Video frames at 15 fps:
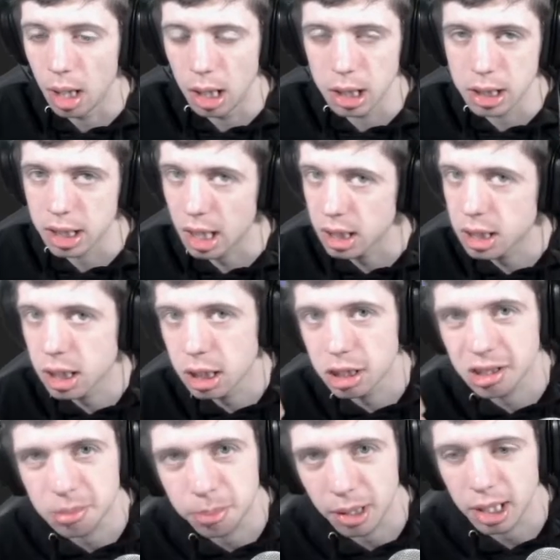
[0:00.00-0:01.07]
It's literally
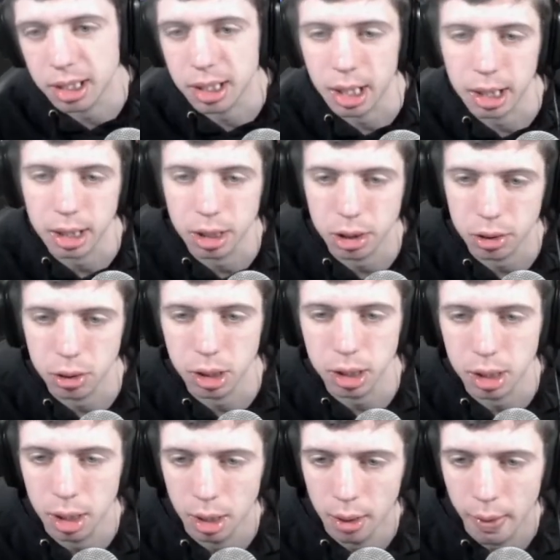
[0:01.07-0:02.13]
split seconds you
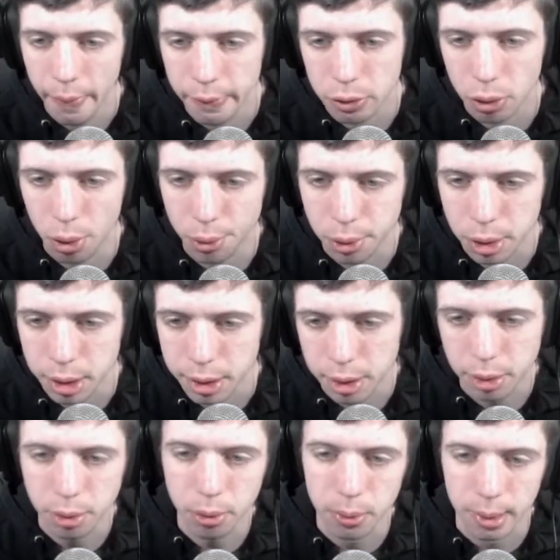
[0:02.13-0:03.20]
need. So all you need
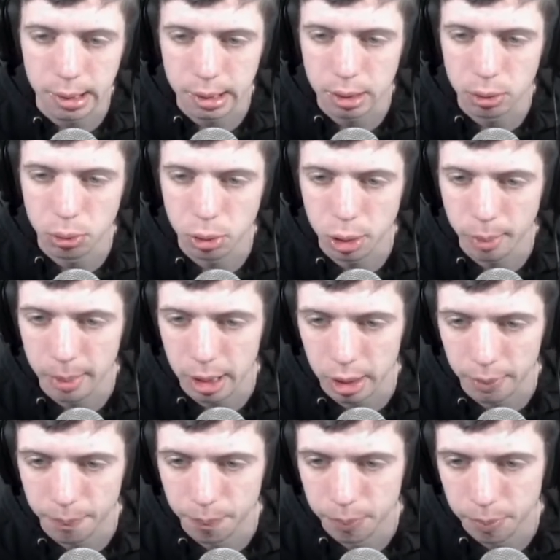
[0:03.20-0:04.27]
to do is go to a
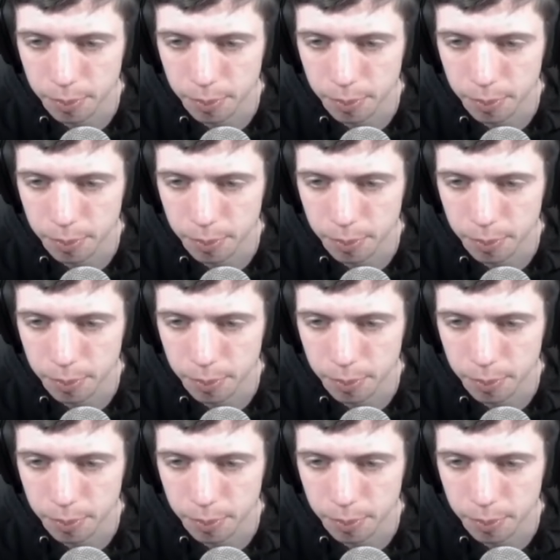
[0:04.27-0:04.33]
minute,